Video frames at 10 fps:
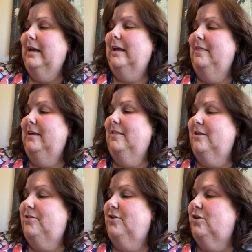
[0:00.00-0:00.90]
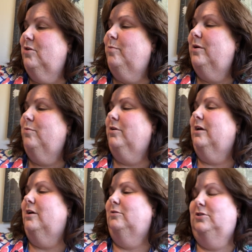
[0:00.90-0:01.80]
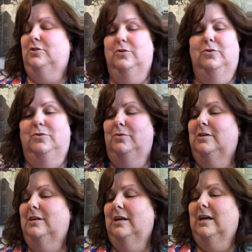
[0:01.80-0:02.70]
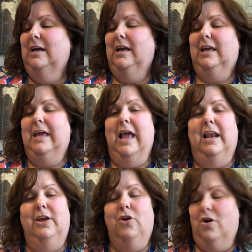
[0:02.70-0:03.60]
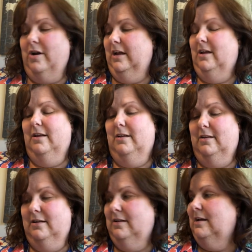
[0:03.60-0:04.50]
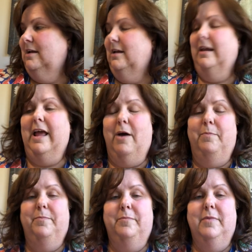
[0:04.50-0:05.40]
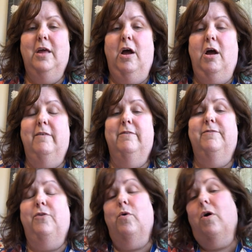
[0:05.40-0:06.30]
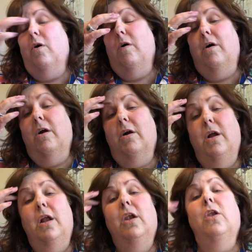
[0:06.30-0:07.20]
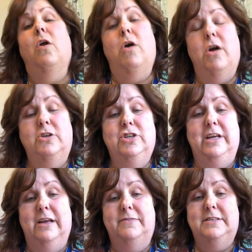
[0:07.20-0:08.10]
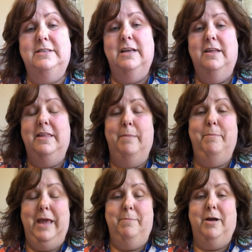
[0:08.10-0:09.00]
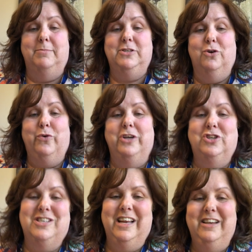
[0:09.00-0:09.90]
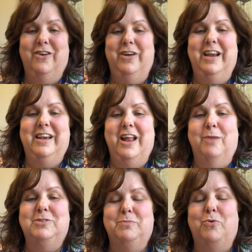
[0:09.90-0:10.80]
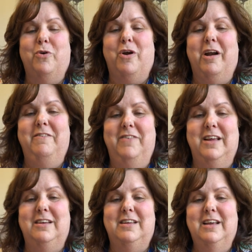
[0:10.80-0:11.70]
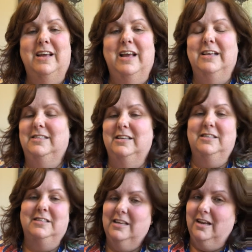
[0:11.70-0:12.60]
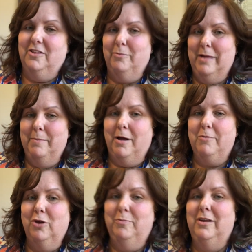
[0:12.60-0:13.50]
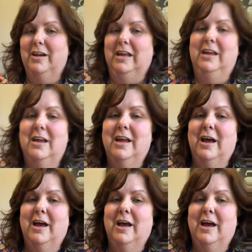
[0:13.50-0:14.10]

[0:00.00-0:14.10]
and then the third one will go to Kelly Curry. Now, for our large gifts that Maybaum so graciously donated to help support our event, as this is another Maybaum community,